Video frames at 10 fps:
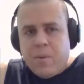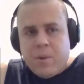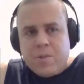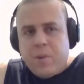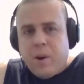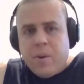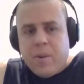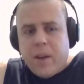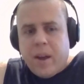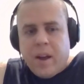What's wrong
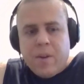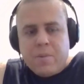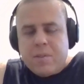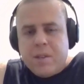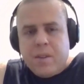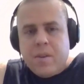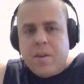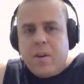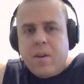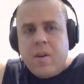with that? I don't see
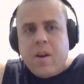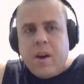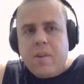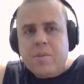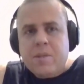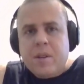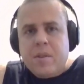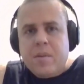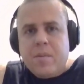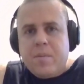
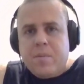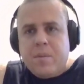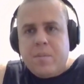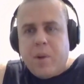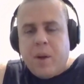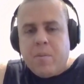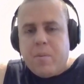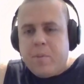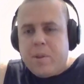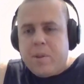the
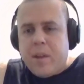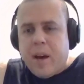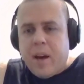problem with that.